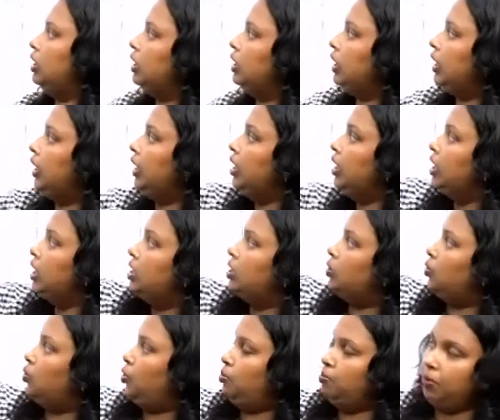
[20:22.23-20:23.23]
Clear?
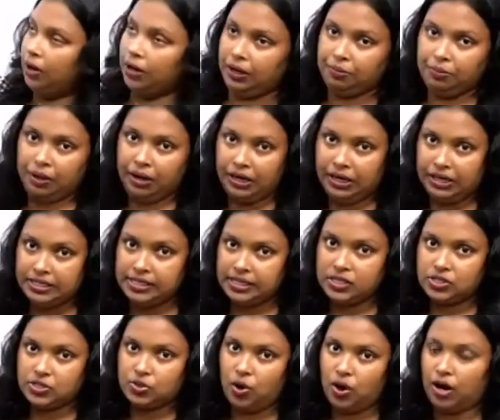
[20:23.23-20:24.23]
Root 9 minus
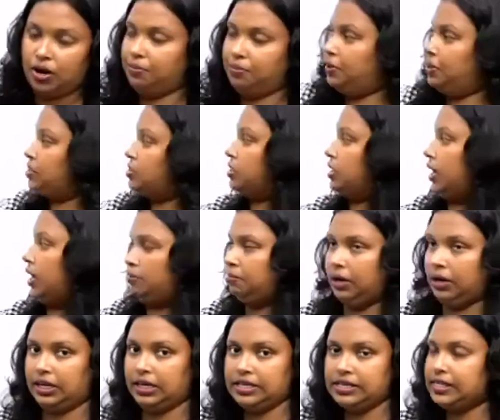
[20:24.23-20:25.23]
6 squared means 9
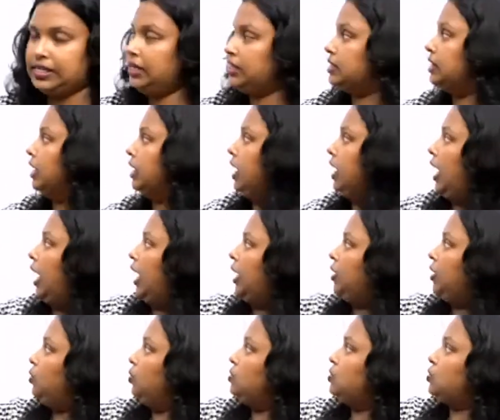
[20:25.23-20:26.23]
minus 6
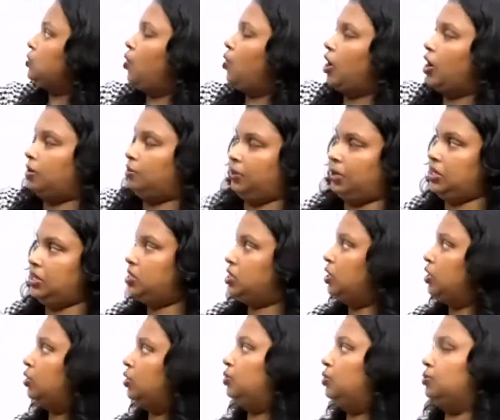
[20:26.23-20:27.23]
and 2 squared means
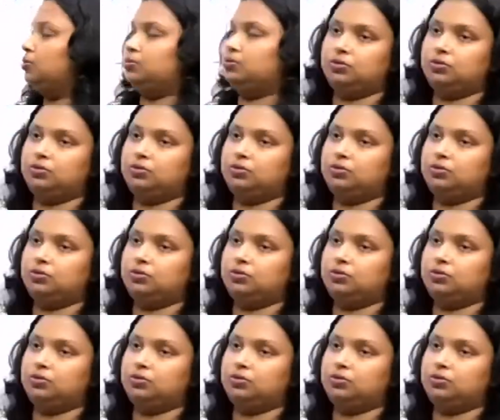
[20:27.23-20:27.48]
2.